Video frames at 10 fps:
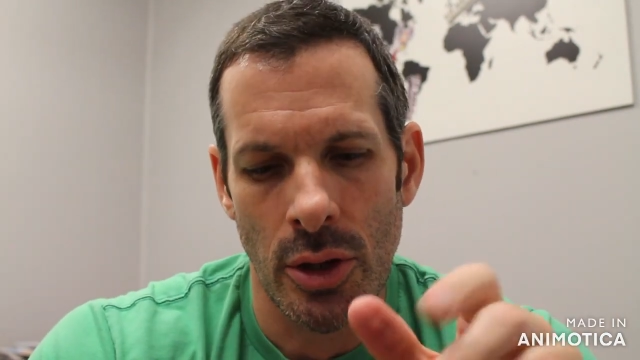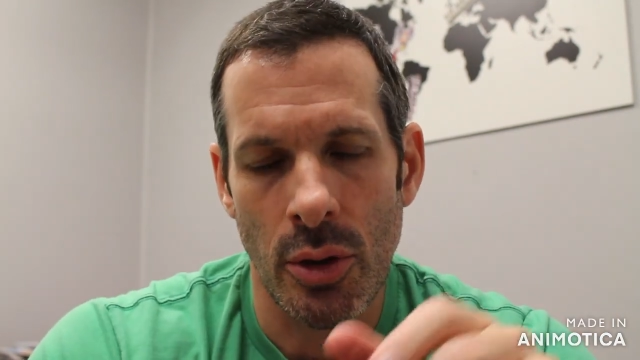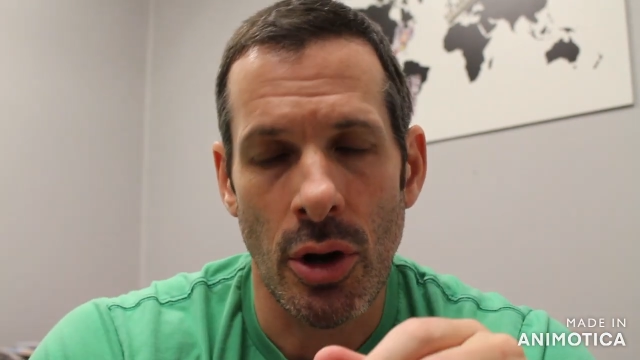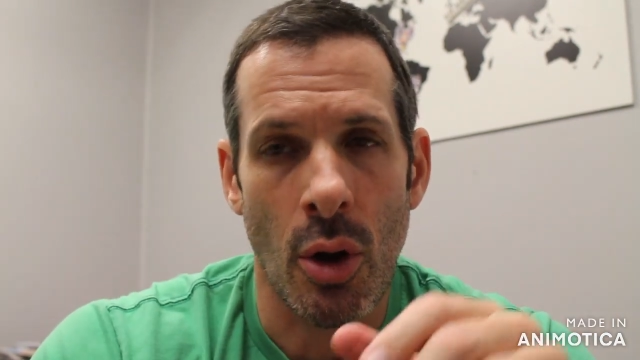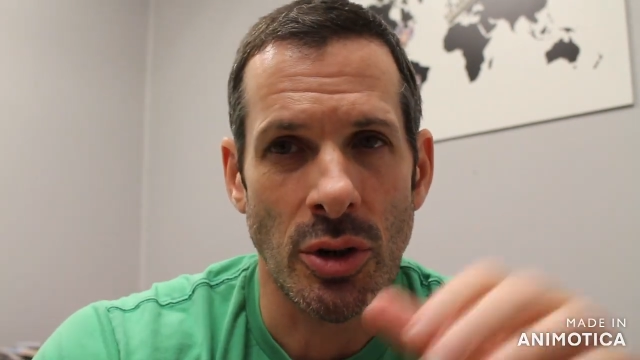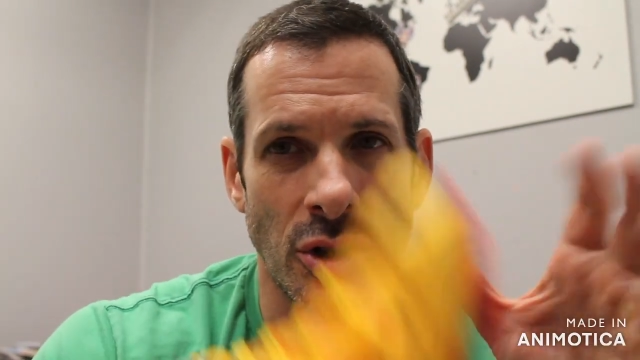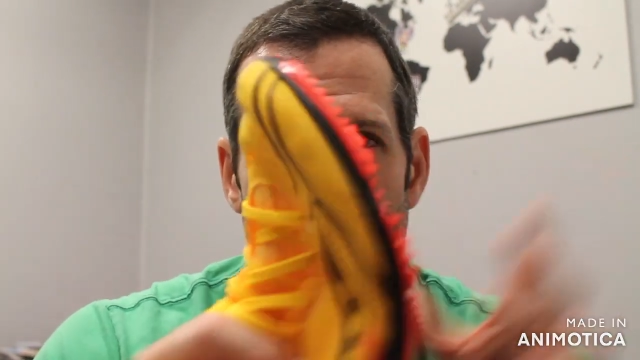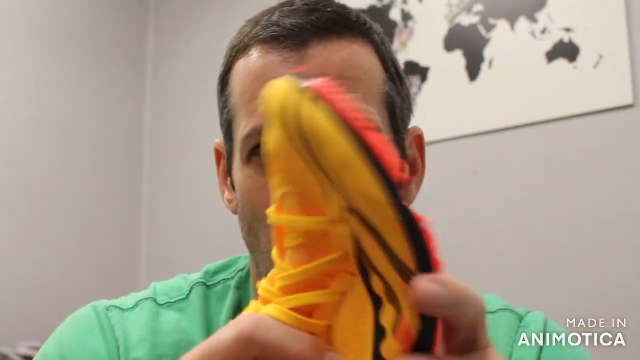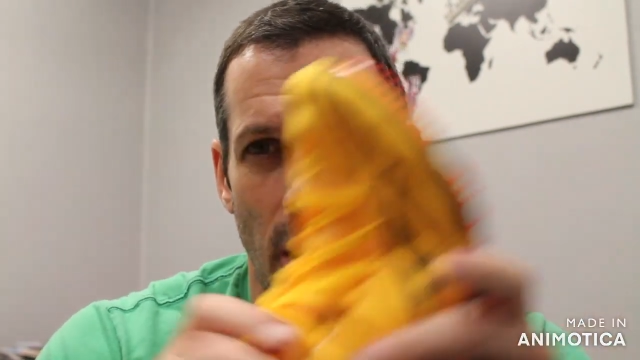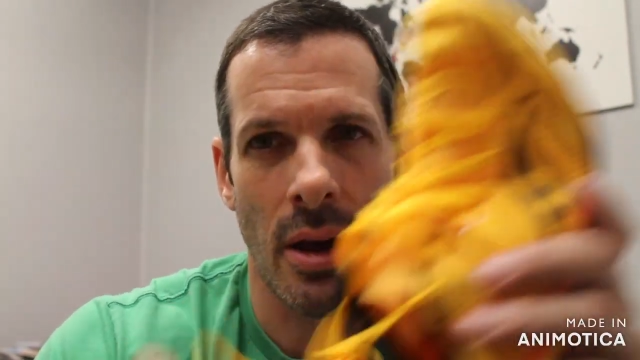You can always
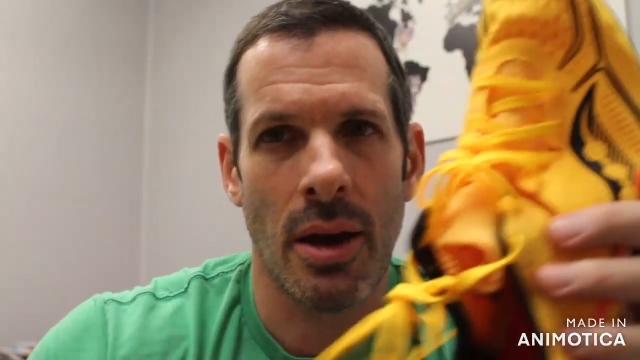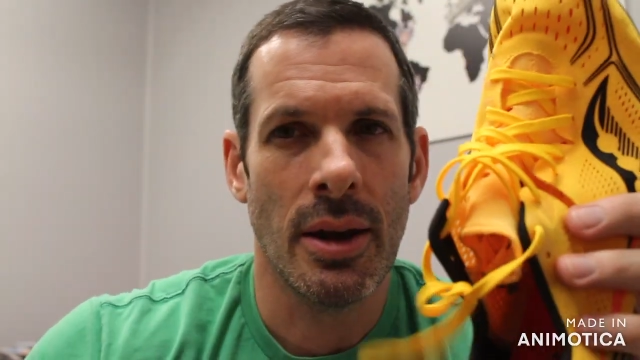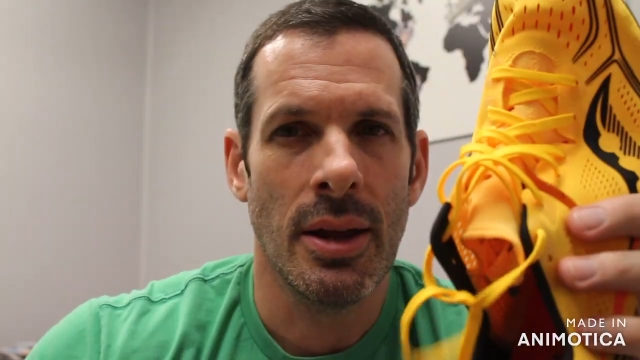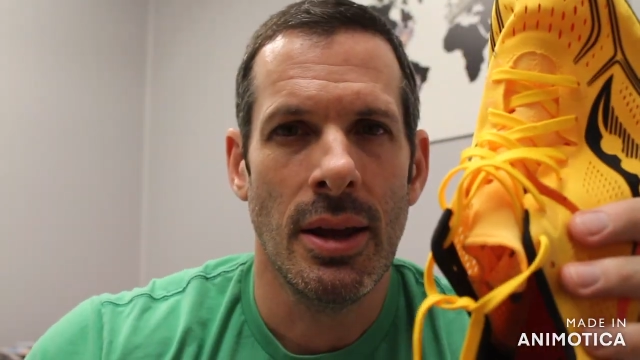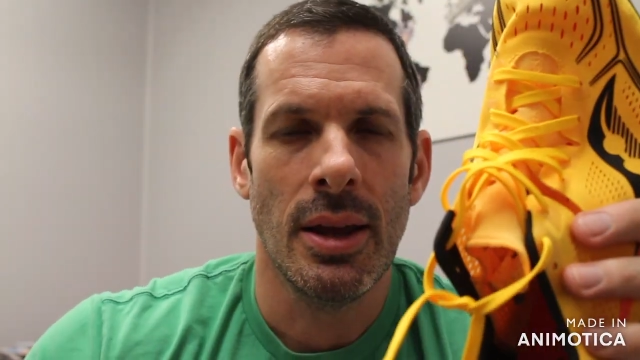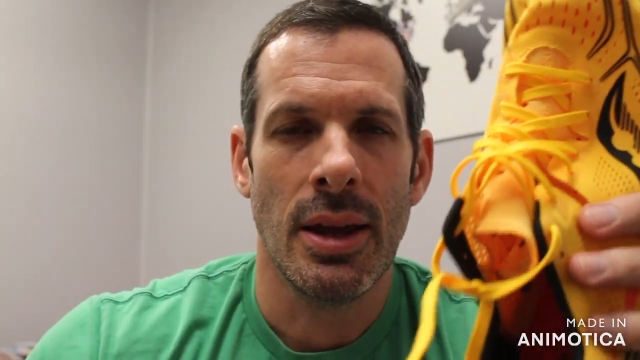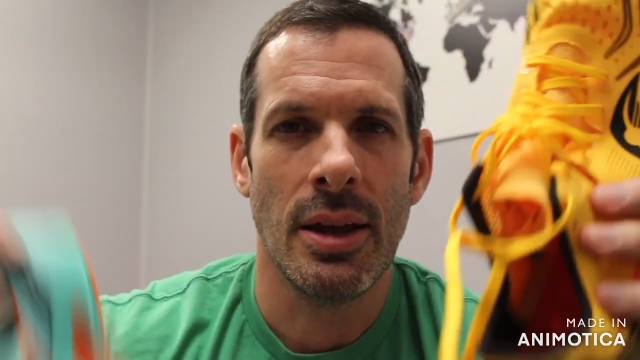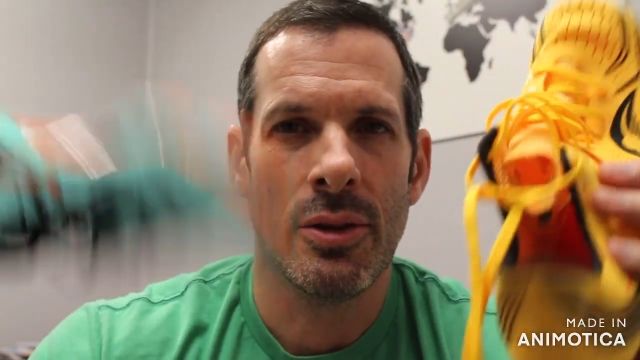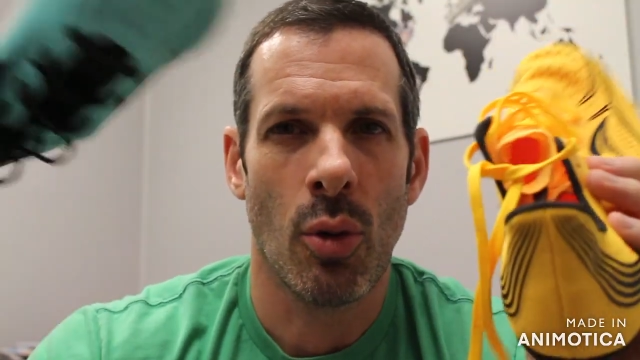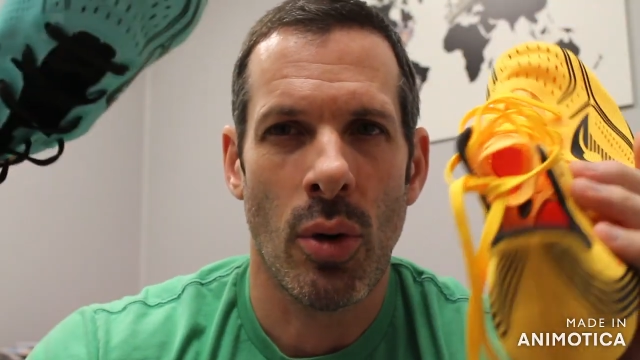try on
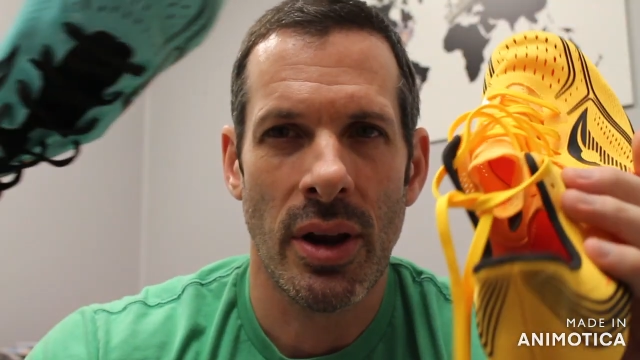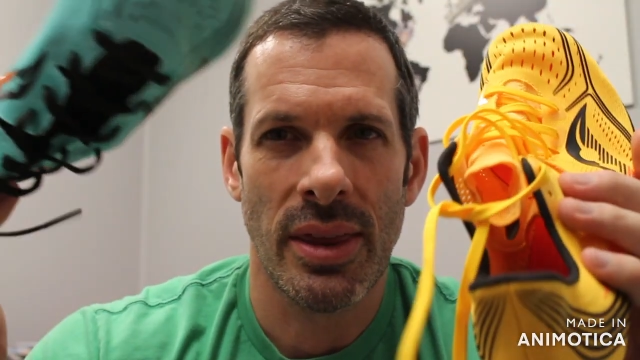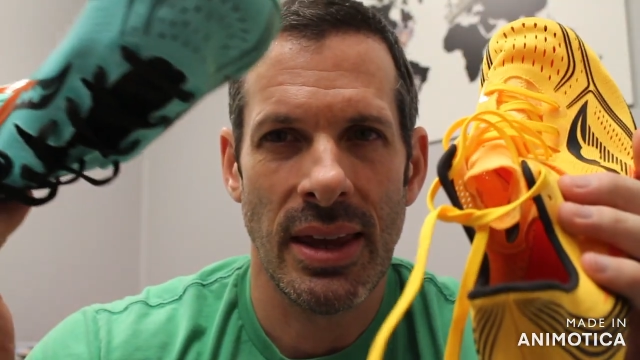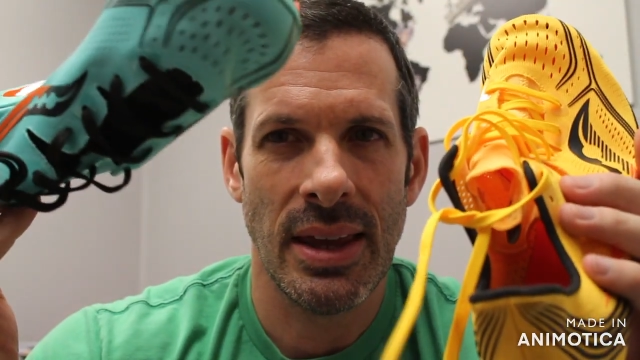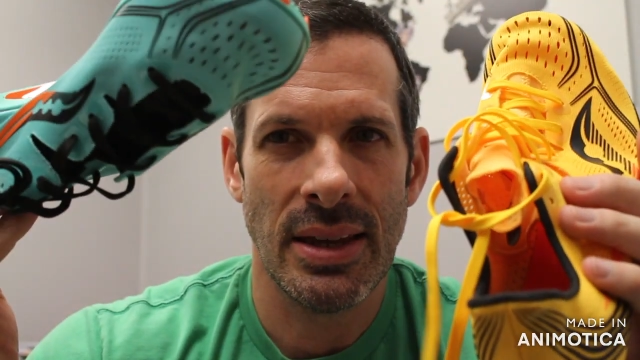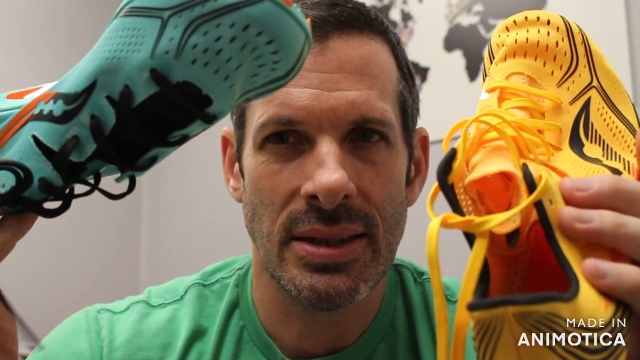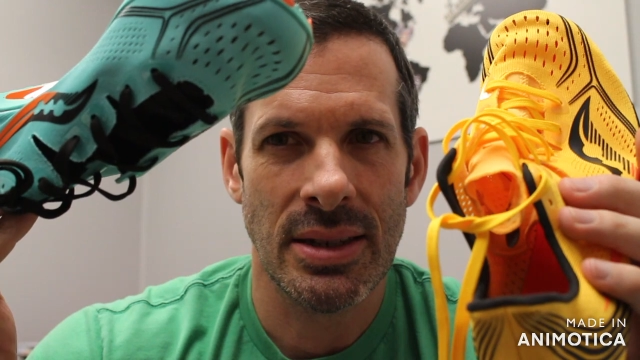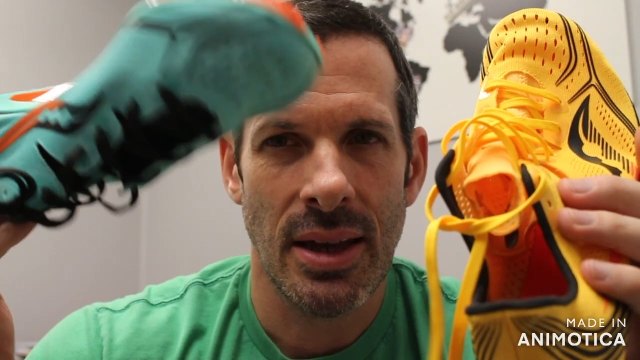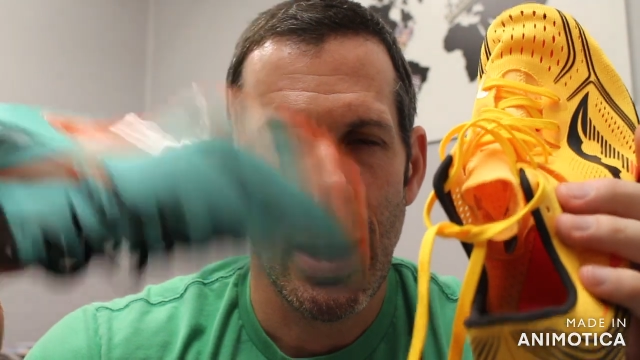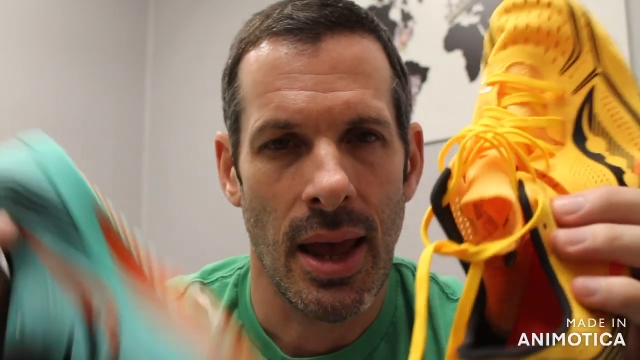either one of these